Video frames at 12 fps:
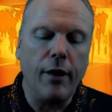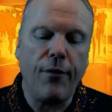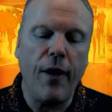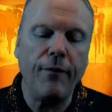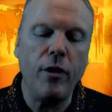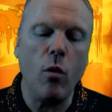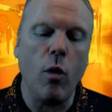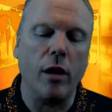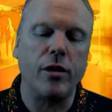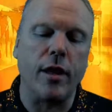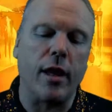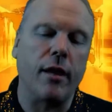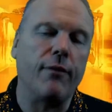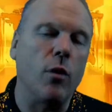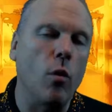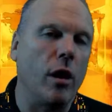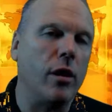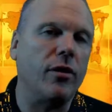If after you watch that, if
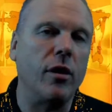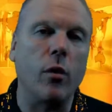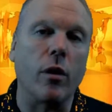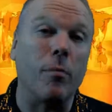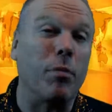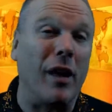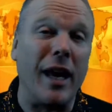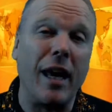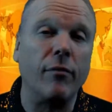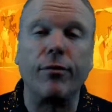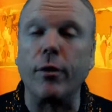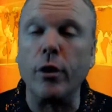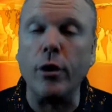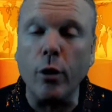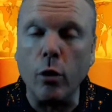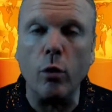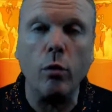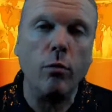you want to see what a plan for
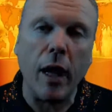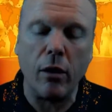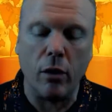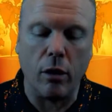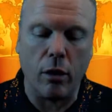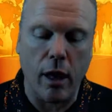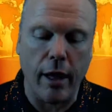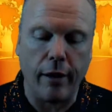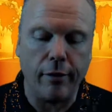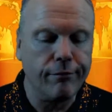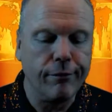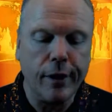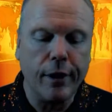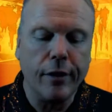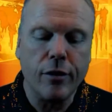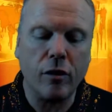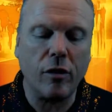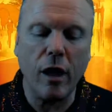you might look like,
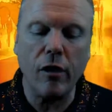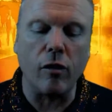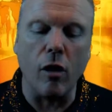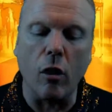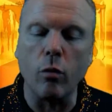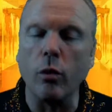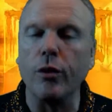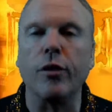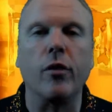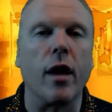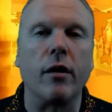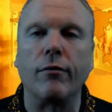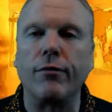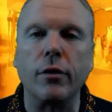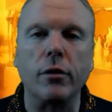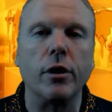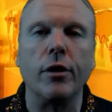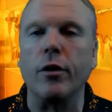just let us know and we'll do that
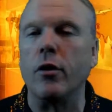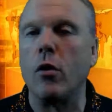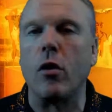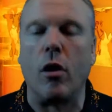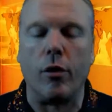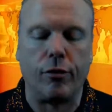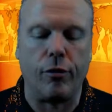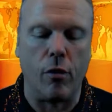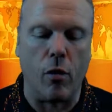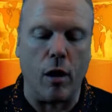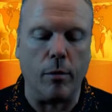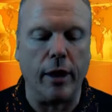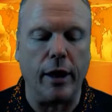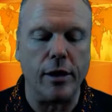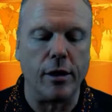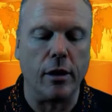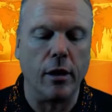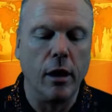for you at no cost or no
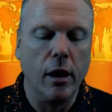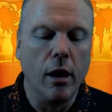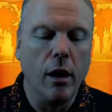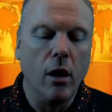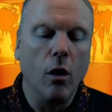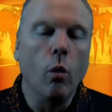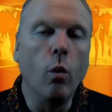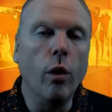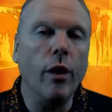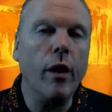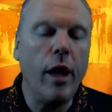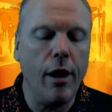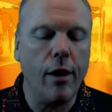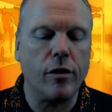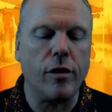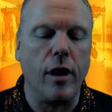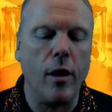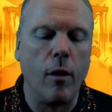obligation. We're
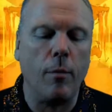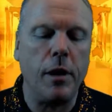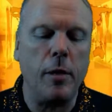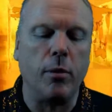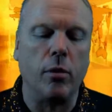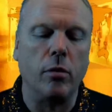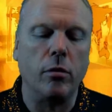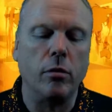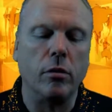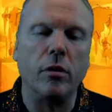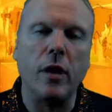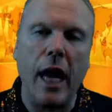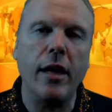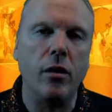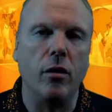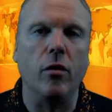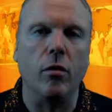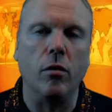here to help people
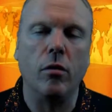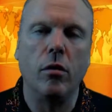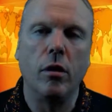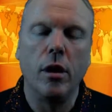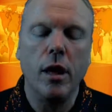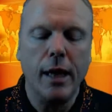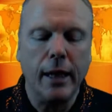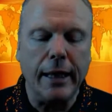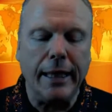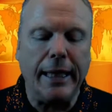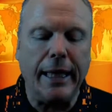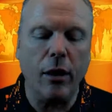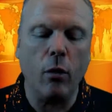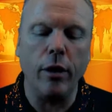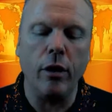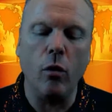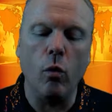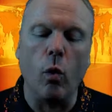like you get
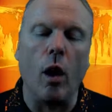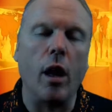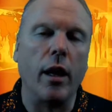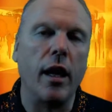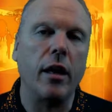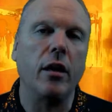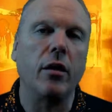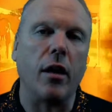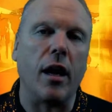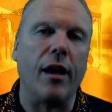what you want out of your